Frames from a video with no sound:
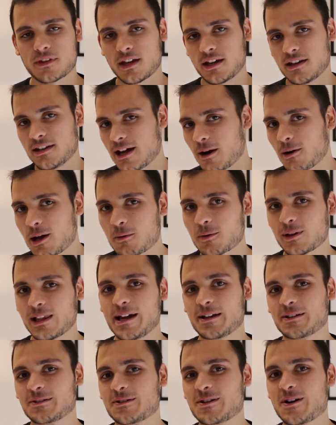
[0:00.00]
And now I would
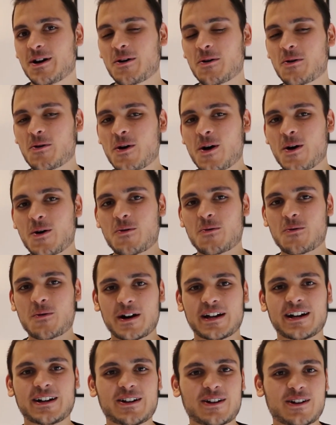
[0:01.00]
like to know,
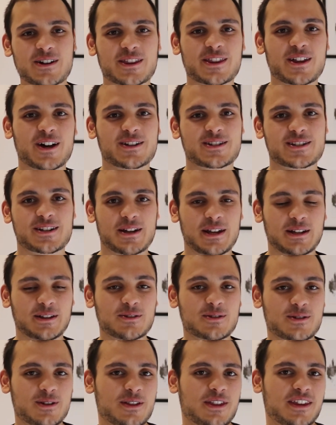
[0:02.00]
what are your thoughts on it?
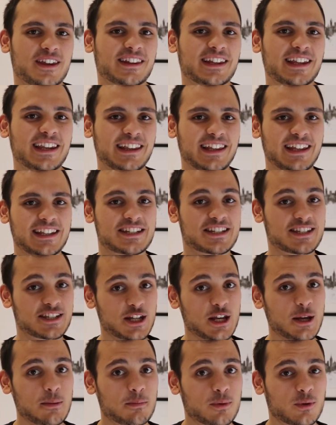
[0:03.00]
Do you think that it is
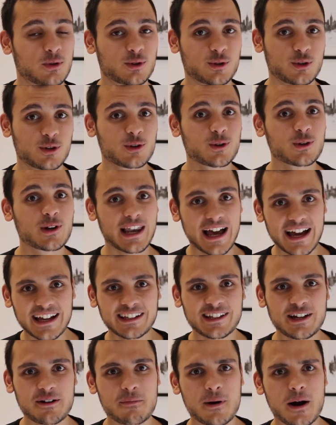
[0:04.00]
cheap? Do you like
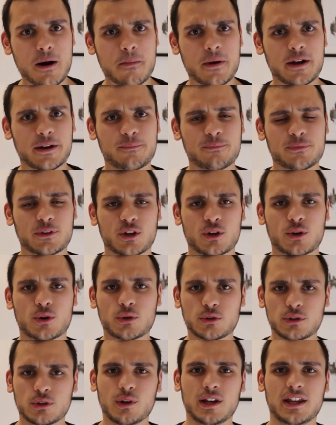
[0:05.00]
the apartment?
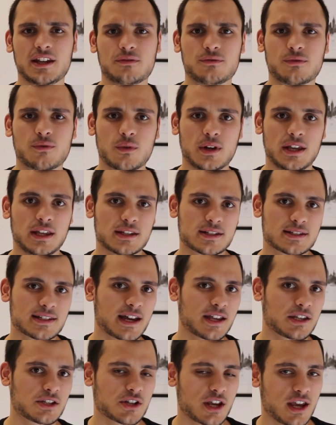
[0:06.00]
Could you live in
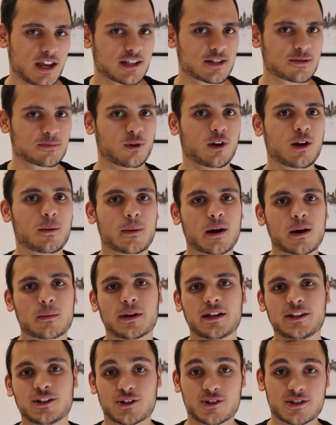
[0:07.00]
such a small
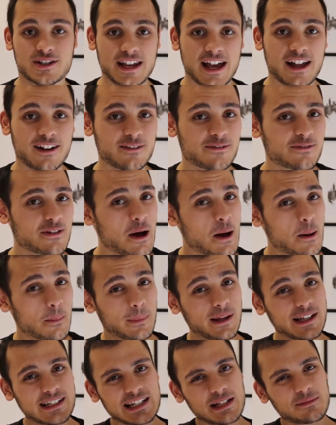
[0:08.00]
apartment yourself?
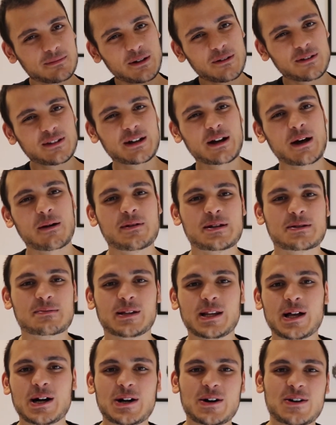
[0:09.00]
Please let me know in the comments
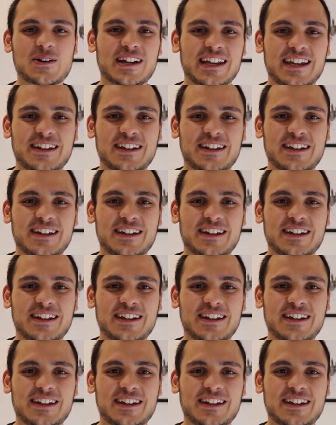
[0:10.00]
below.